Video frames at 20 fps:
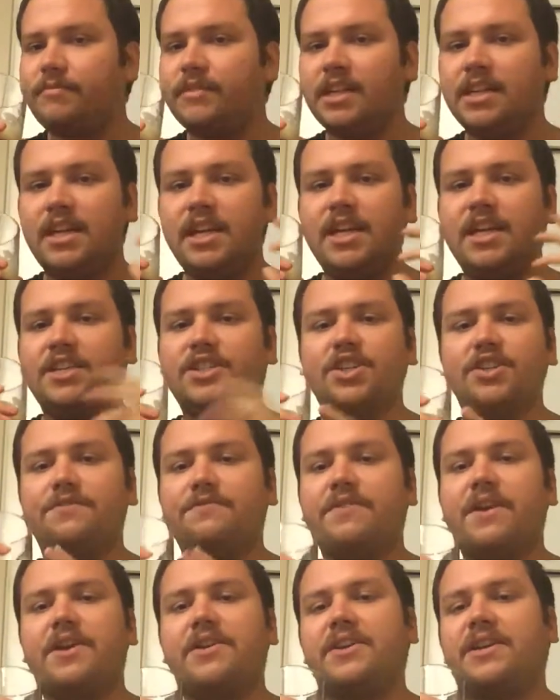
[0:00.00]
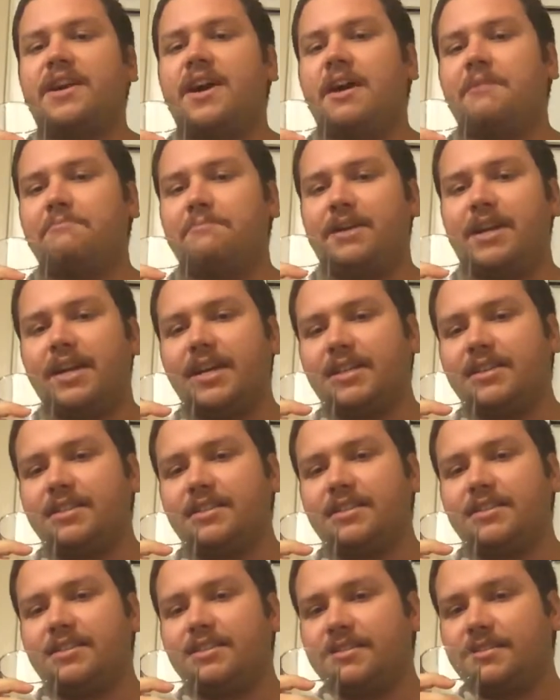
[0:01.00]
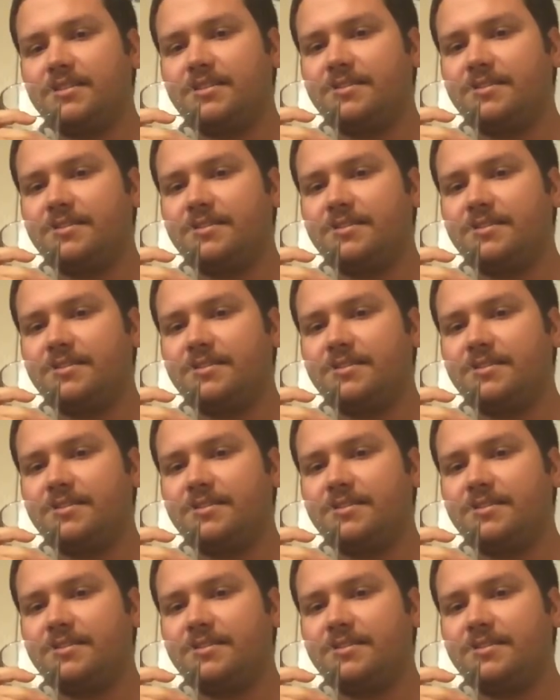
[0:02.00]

It's just very complex.